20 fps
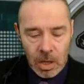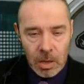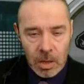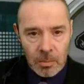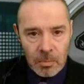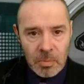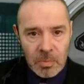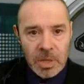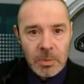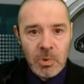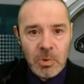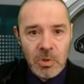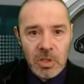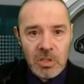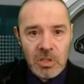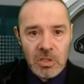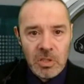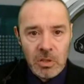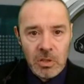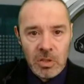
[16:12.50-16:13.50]
people
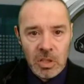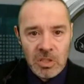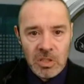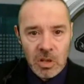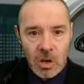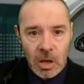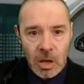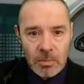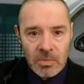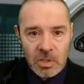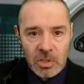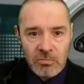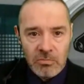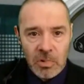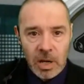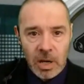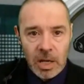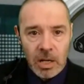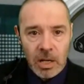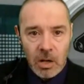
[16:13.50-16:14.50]
that took the time to
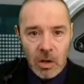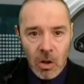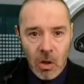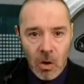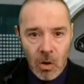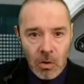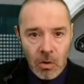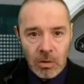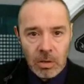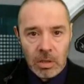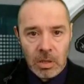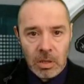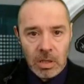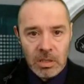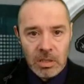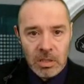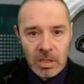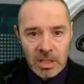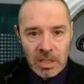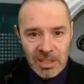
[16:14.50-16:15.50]
write long
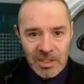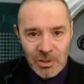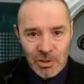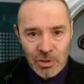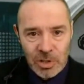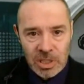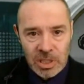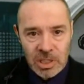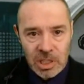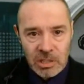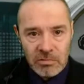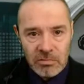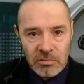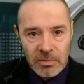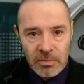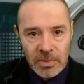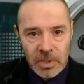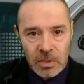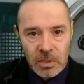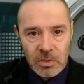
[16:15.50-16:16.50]
and interesting
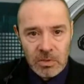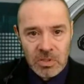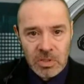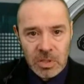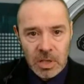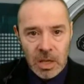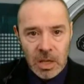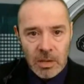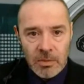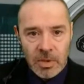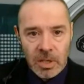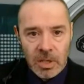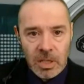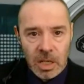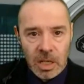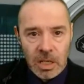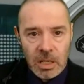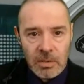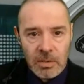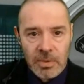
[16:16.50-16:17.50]
reviews that
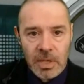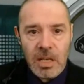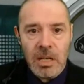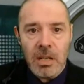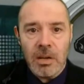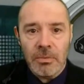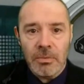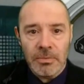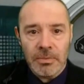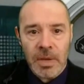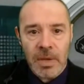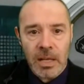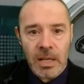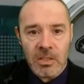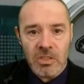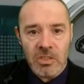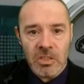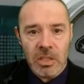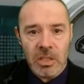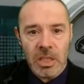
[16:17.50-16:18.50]
gave enough
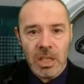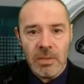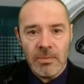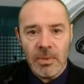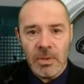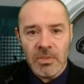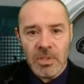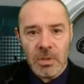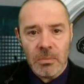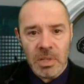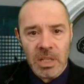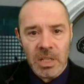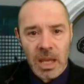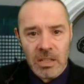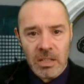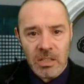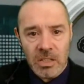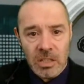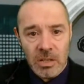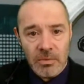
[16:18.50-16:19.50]
facts so that even if somebody
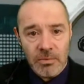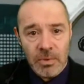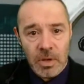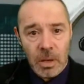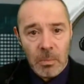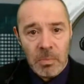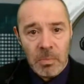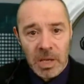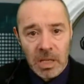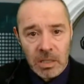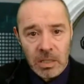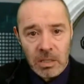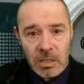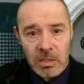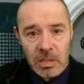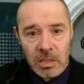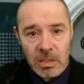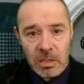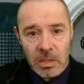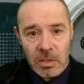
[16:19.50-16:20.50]
has a different opinion
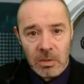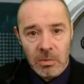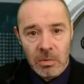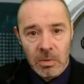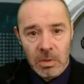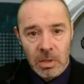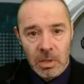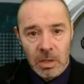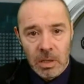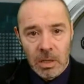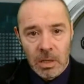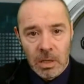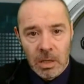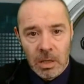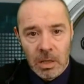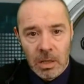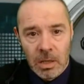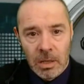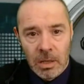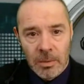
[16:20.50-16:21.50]
to you,
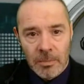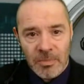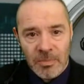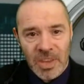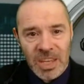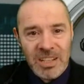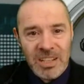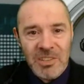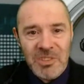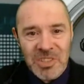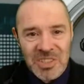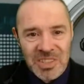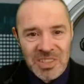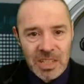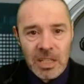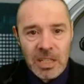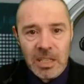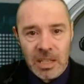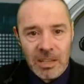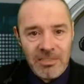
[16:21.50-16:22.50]
they can
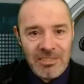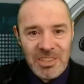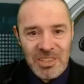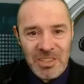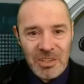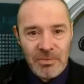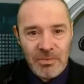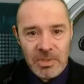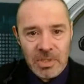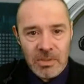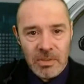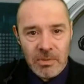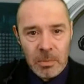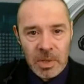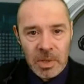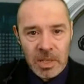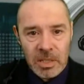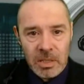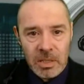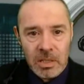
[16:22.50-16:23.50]
see there is a difference of
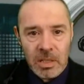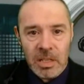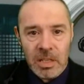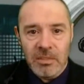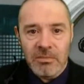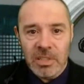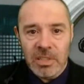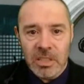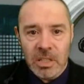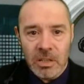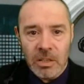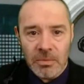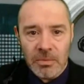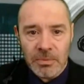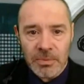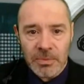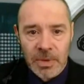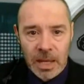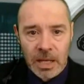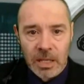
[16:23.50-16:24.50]
opinion, and there is enough
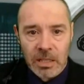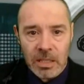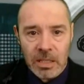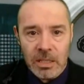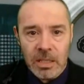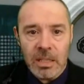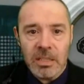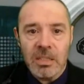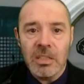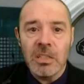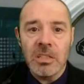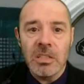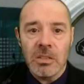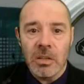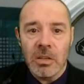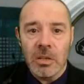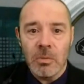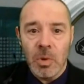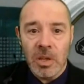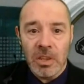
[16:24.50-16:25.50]
fact in there to
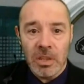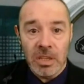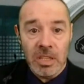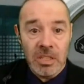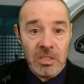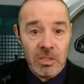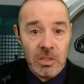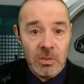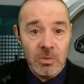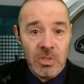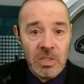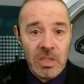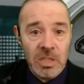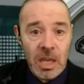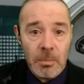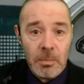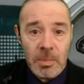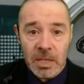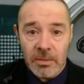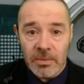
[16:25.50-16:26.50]
decide whether this suits
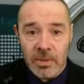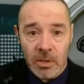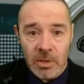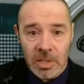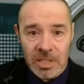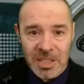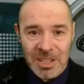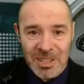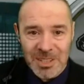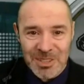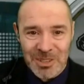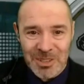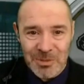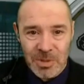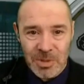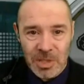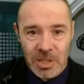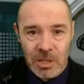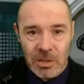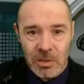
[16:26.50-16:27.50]
them, even though it didn't suit
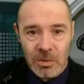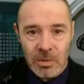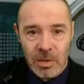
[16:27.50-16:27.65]
you.